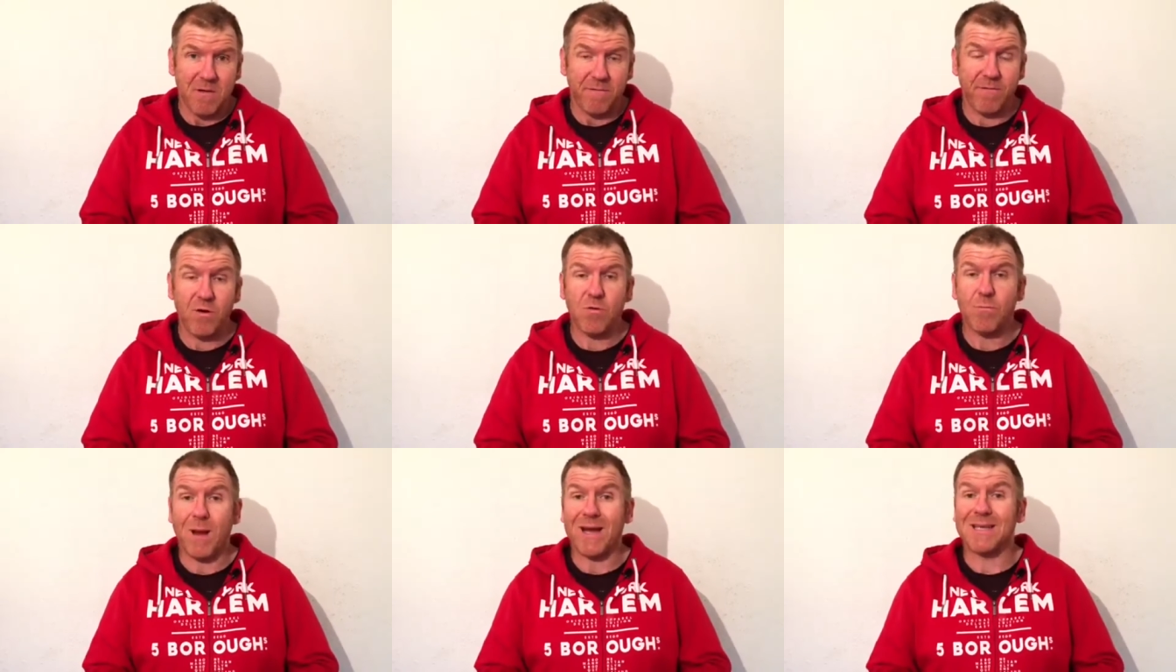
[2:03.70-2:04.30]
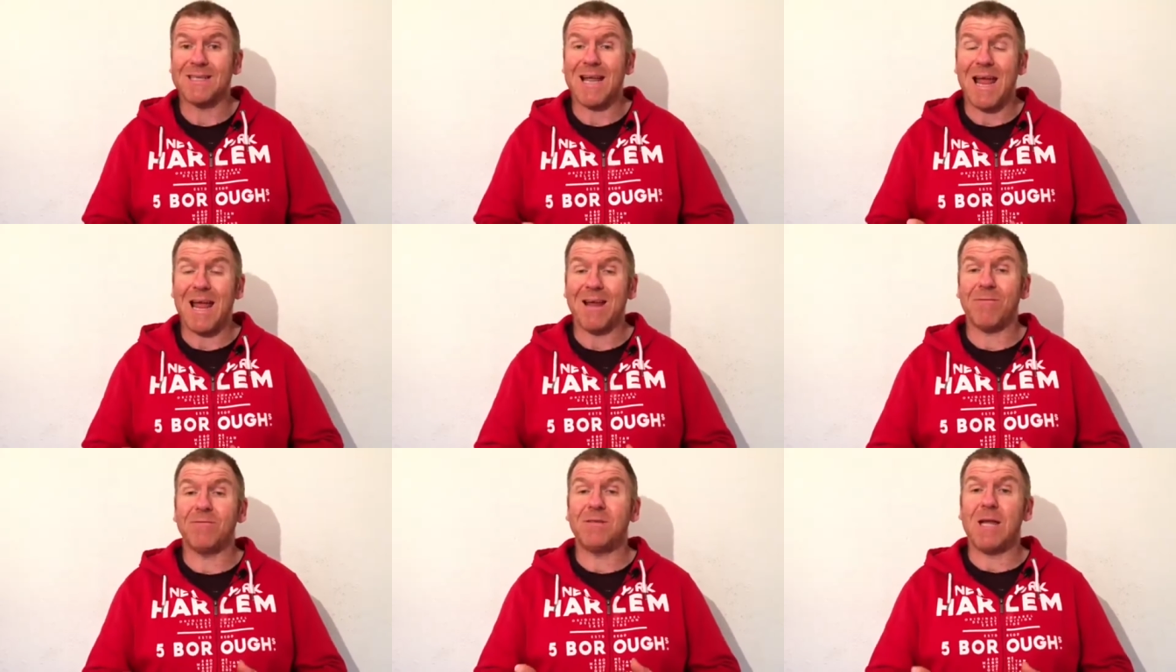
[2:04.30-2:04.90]
Food banks
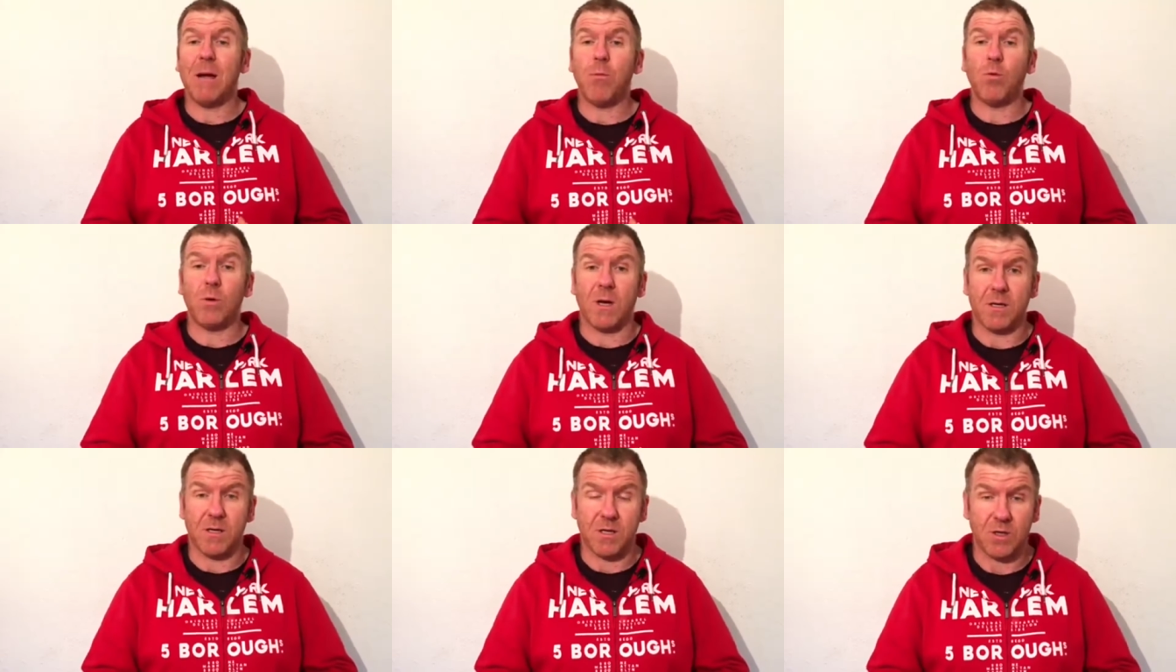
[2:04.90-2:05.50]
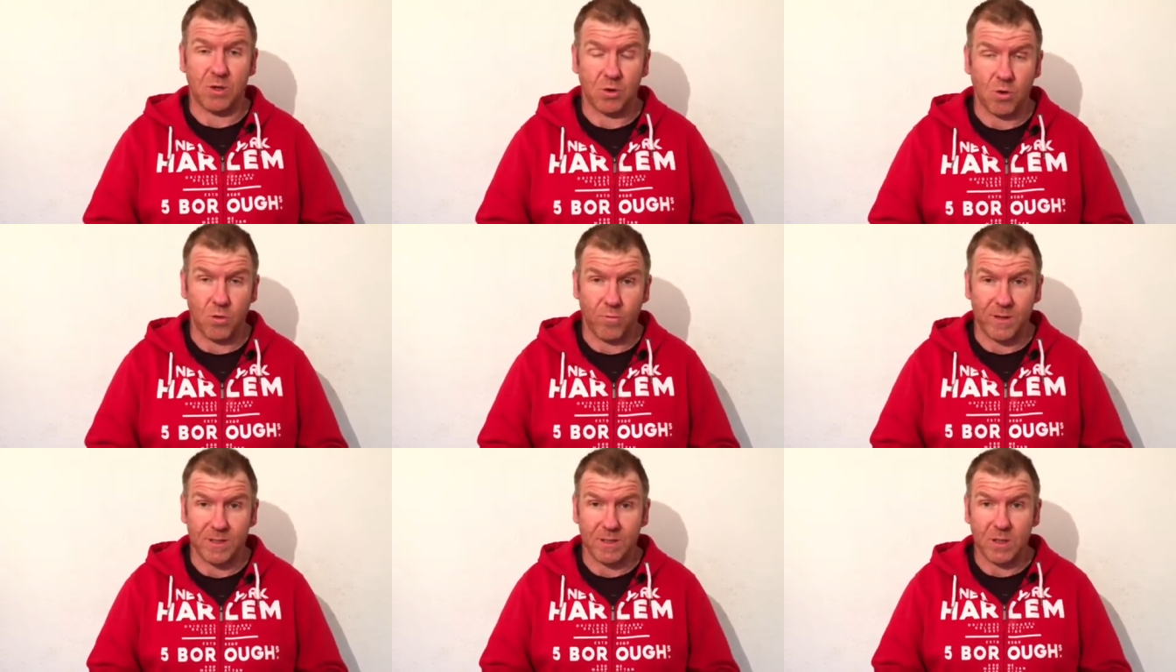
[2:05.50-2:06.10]
have doubled under the
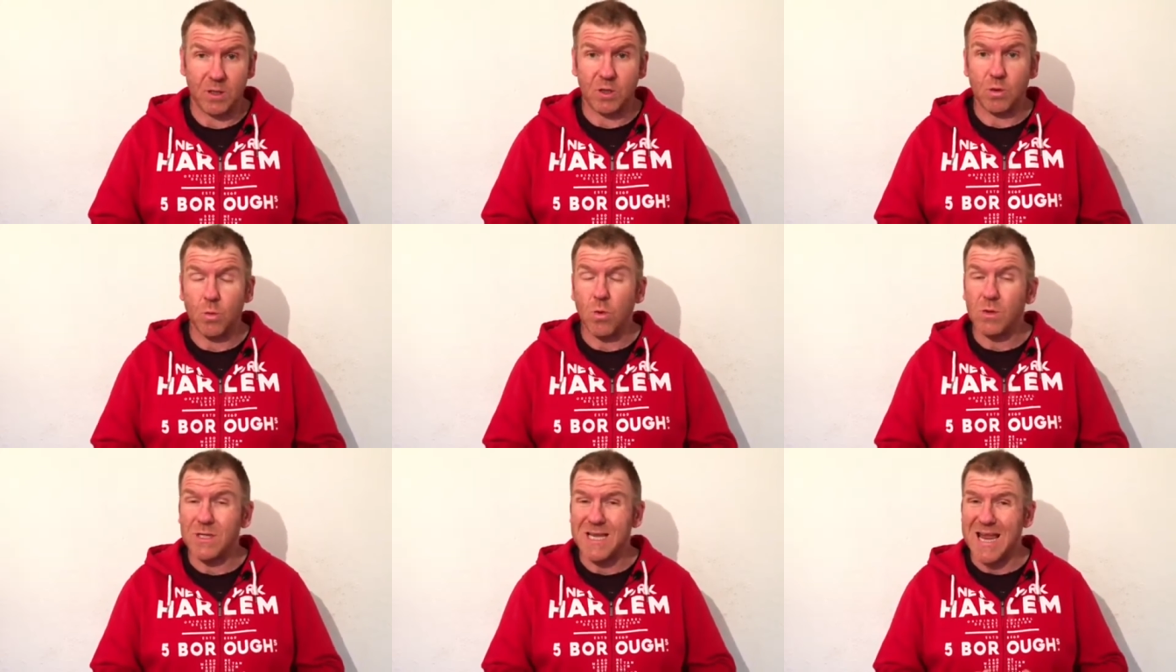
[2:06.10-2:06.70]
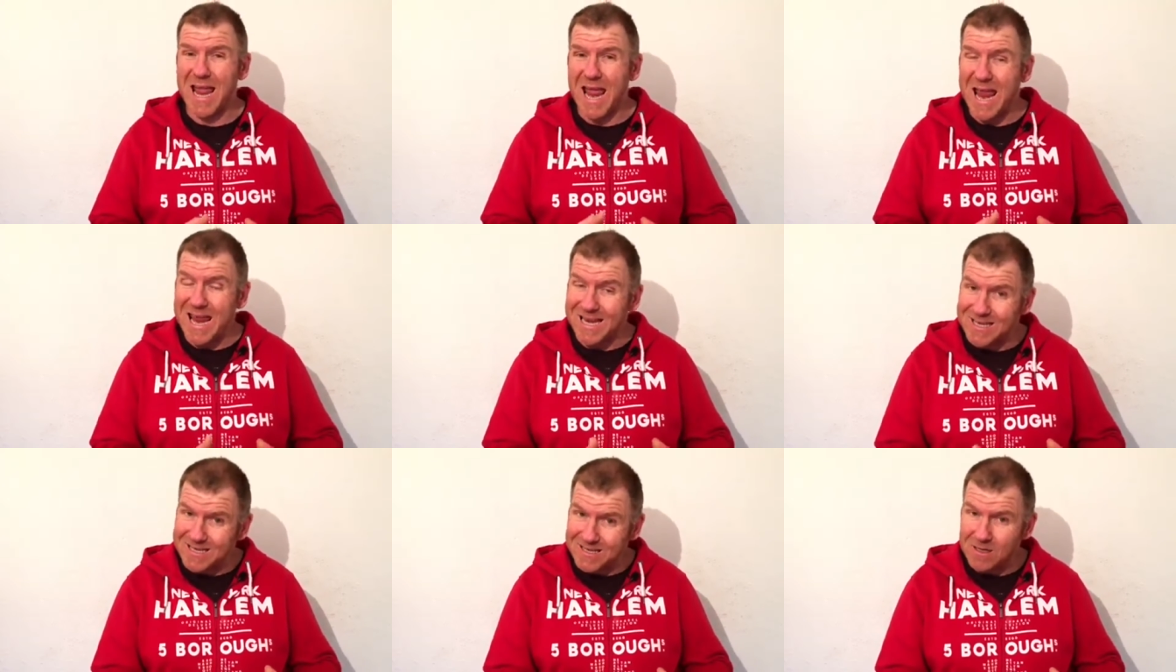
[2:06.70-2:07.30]
Tories, and towards the
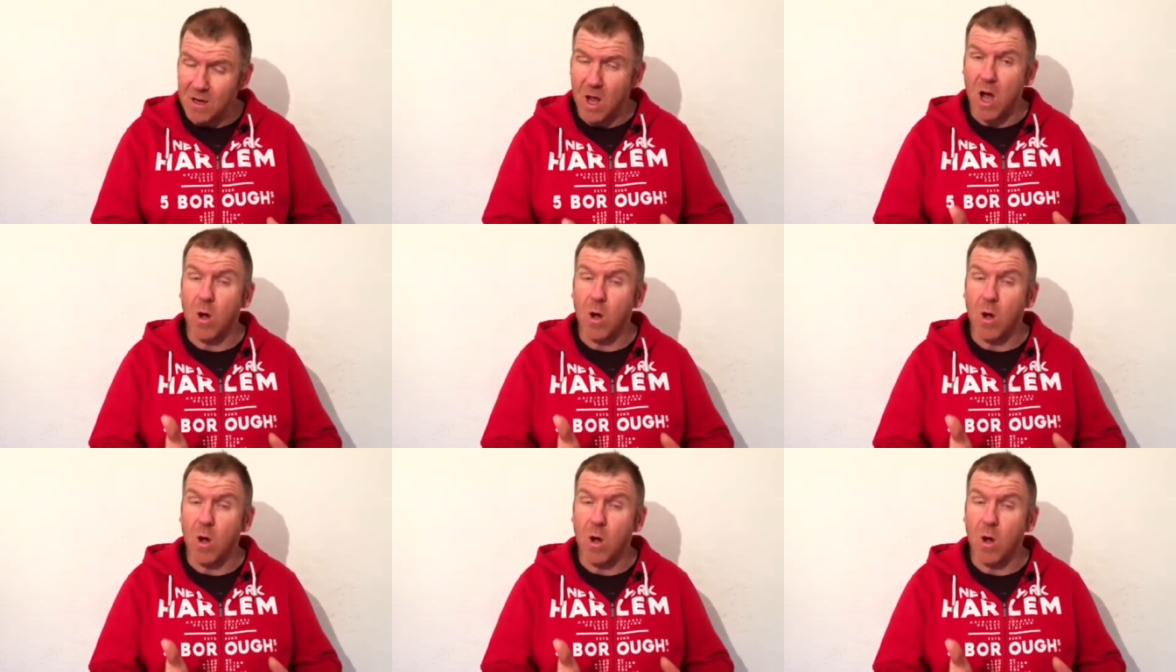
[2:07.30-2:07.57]
end,